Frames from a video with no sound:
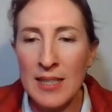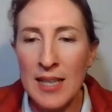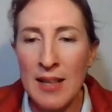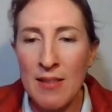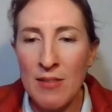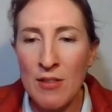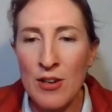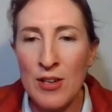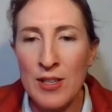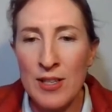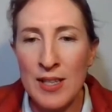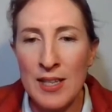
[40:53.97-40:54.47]

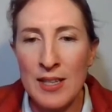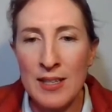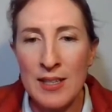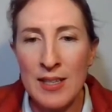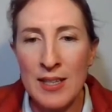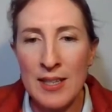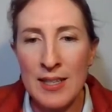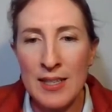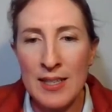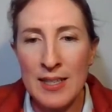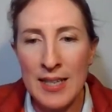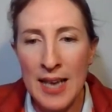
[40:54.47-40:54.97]
send those
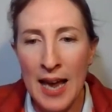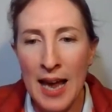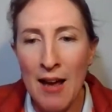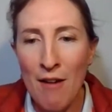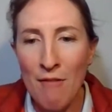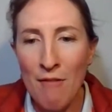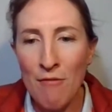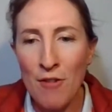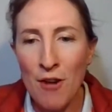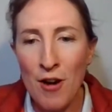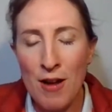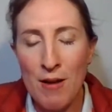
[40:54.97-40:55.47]
into
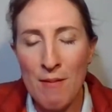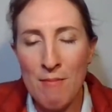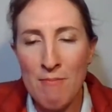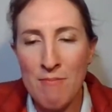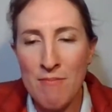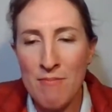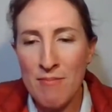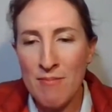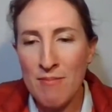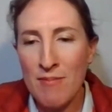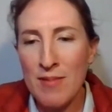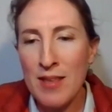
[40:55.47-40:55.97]
DAF, I
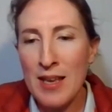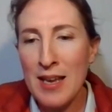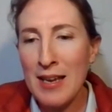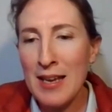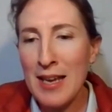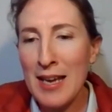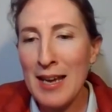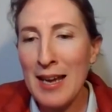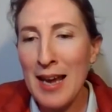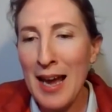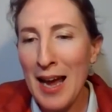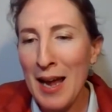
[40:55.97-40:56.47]
am
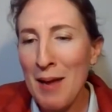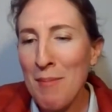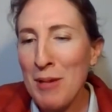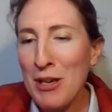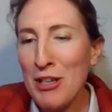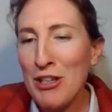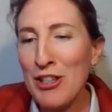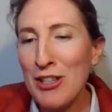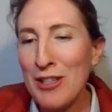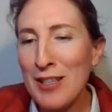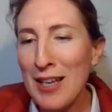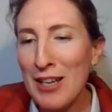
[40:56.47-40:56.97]
thinking.
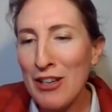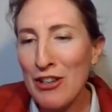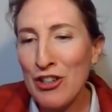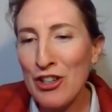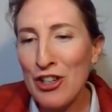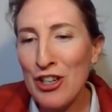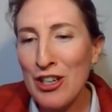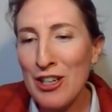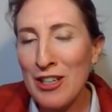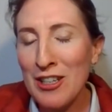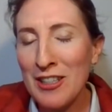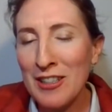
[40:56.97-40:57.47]
Hamish, is that
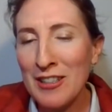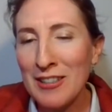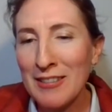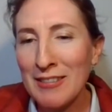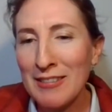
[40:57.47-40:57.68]
true?